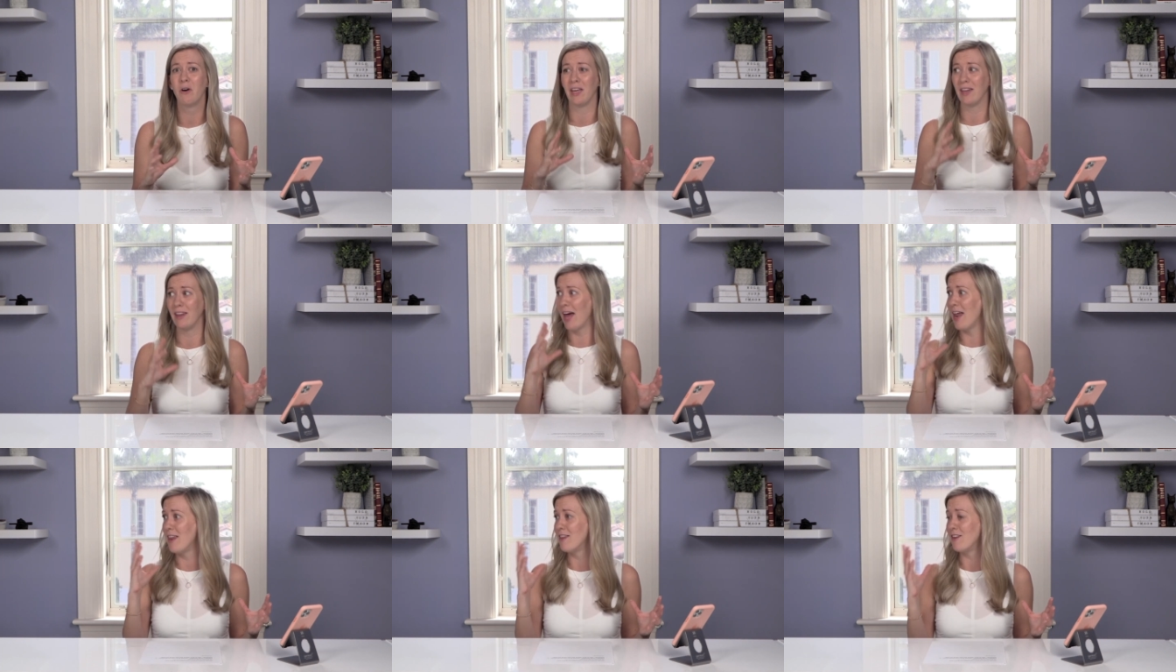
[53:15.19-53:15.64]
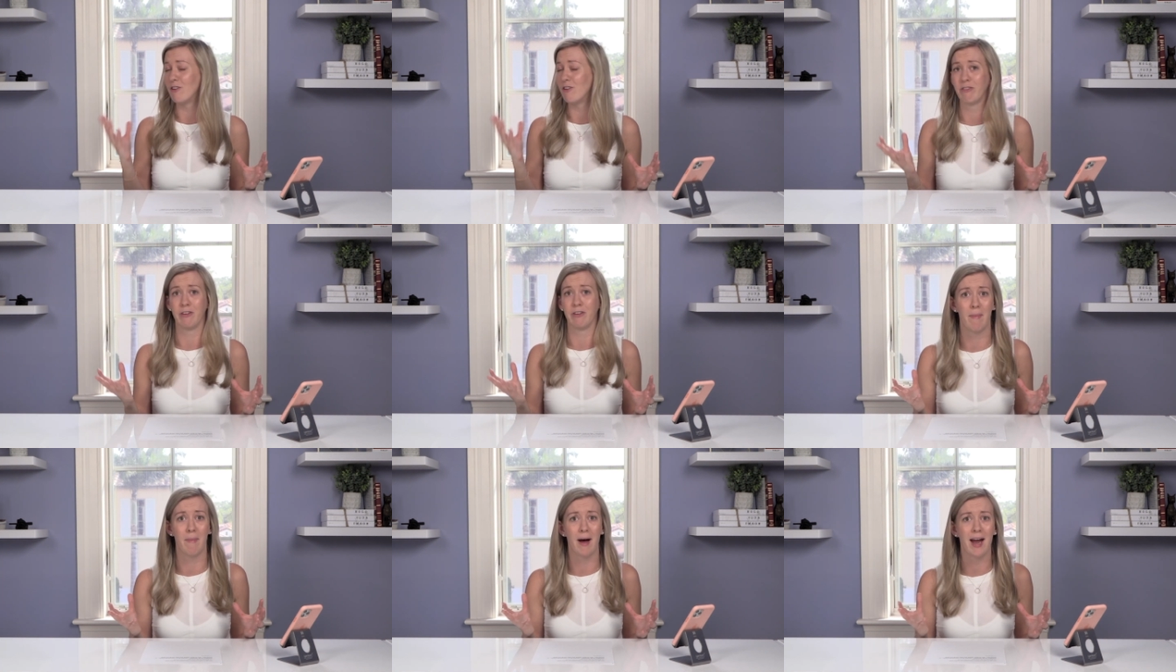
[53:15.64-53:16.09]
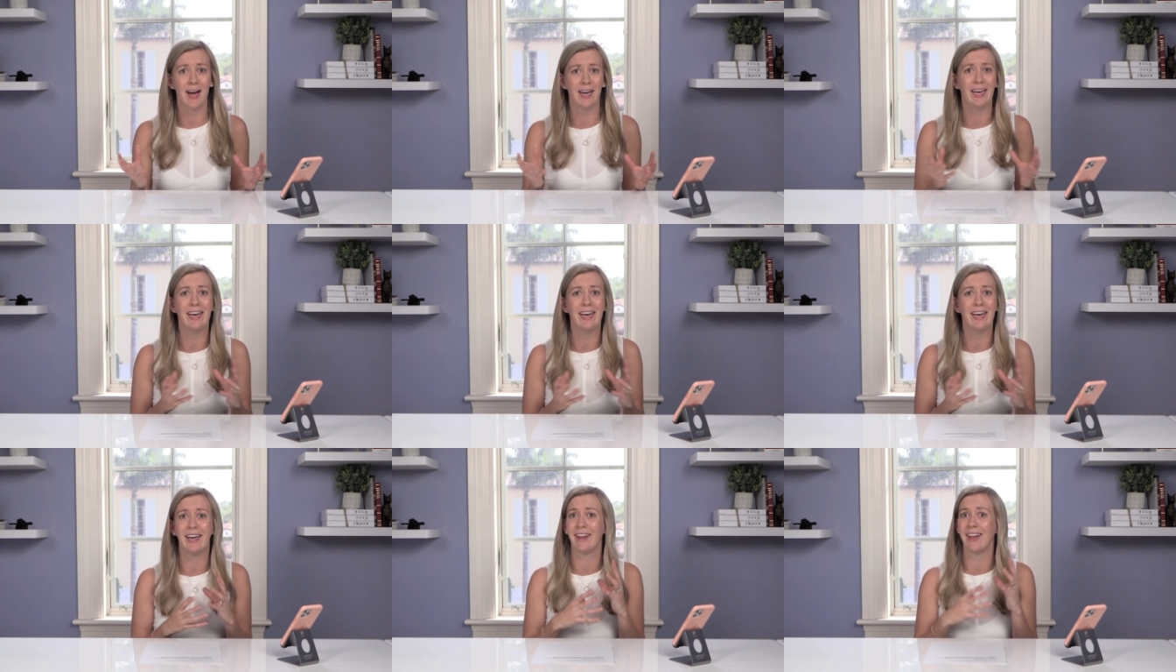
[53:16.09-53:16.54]
And then there's some
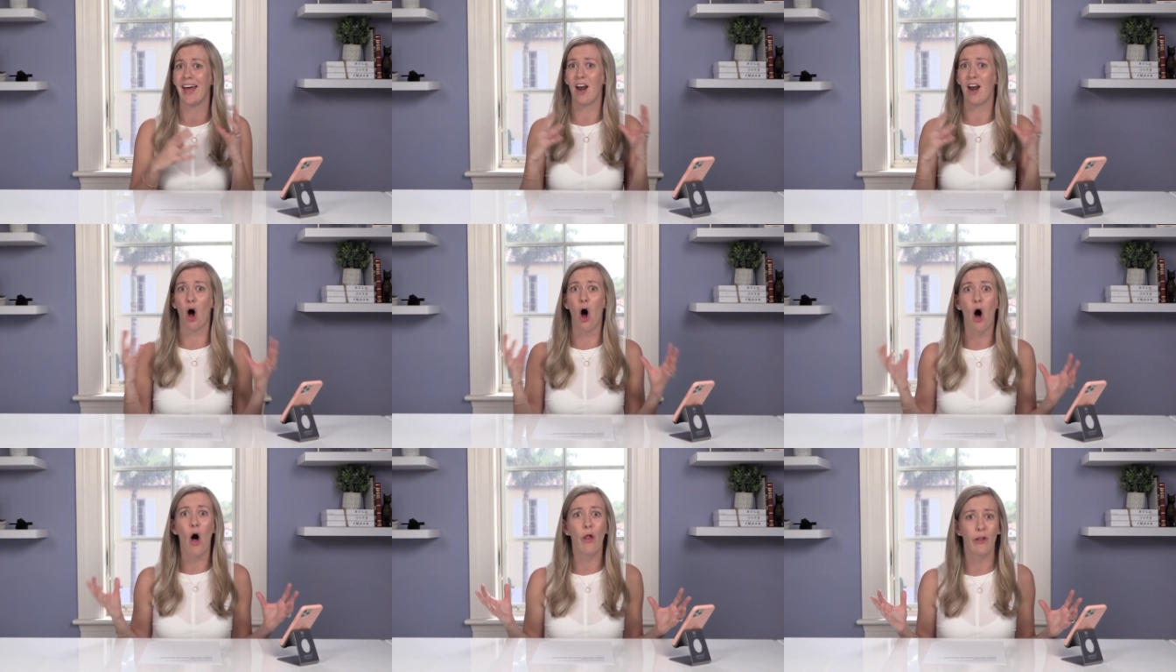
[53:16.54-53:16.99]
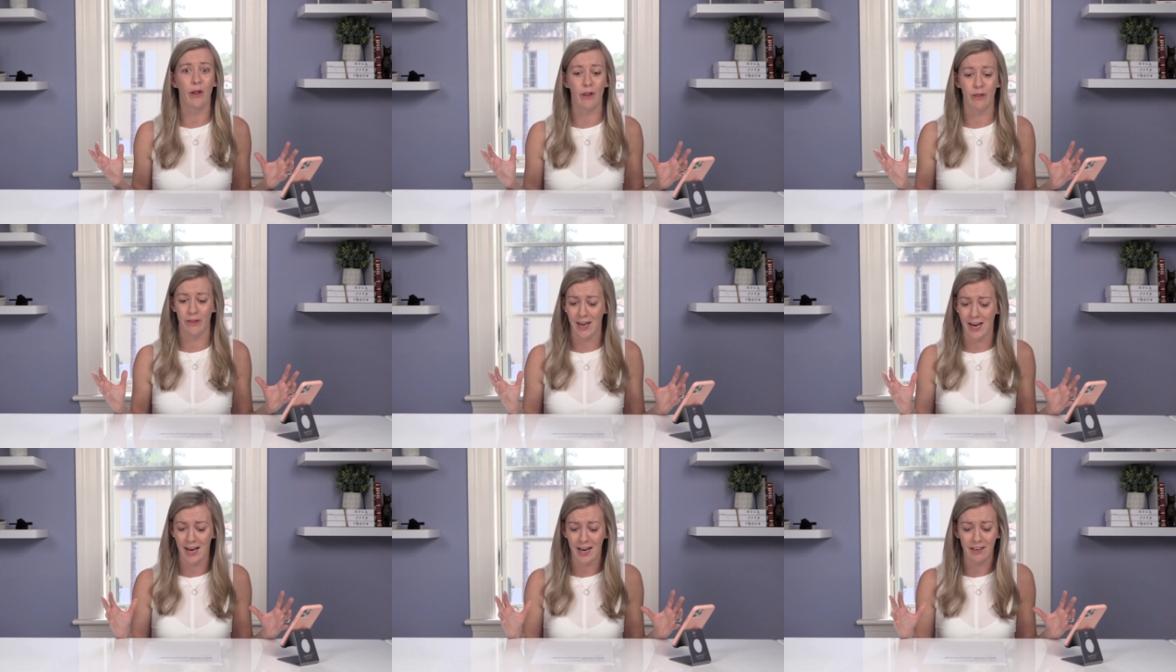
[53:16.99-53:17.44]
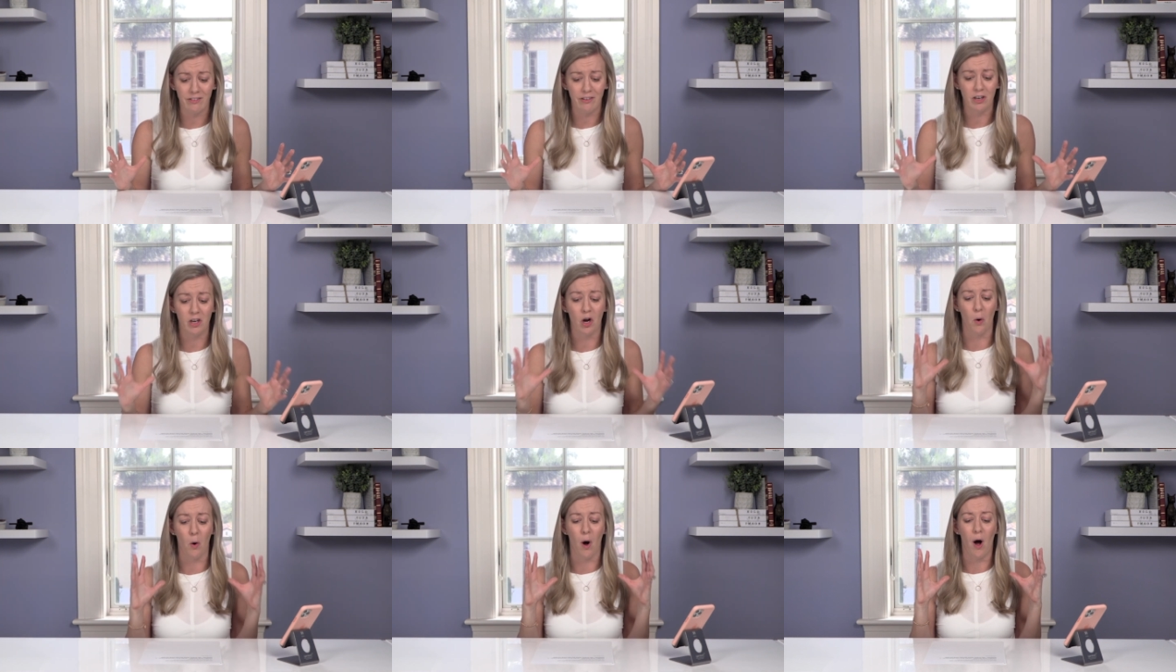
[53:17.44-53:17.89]
money and then all the things,
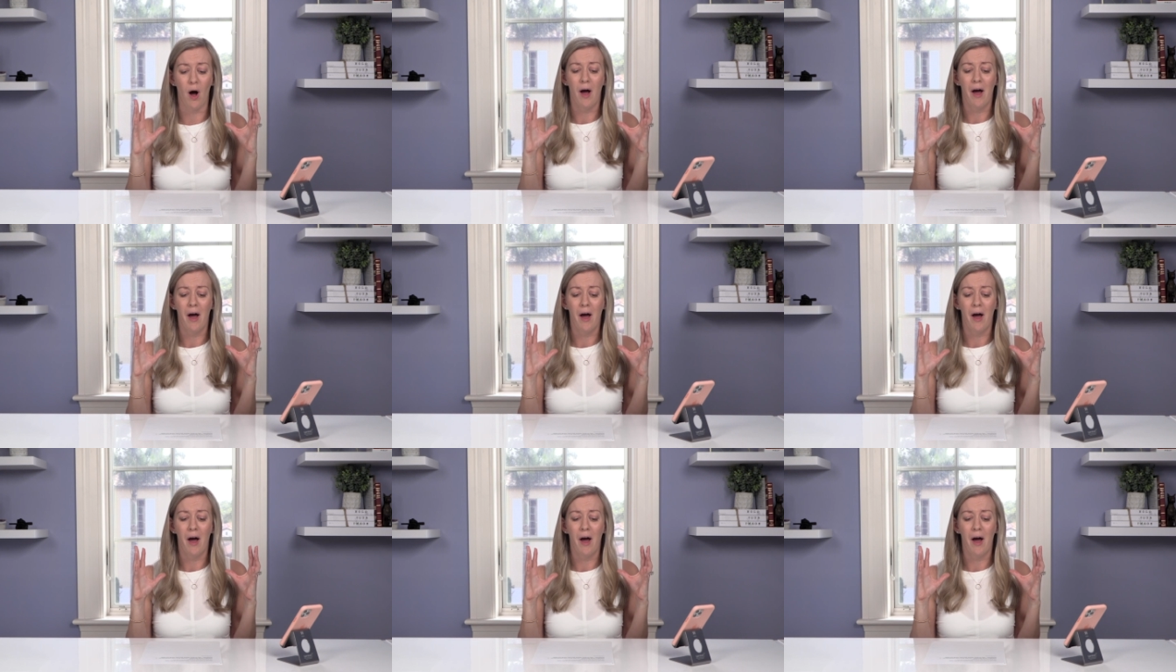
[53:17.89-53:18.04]
you know,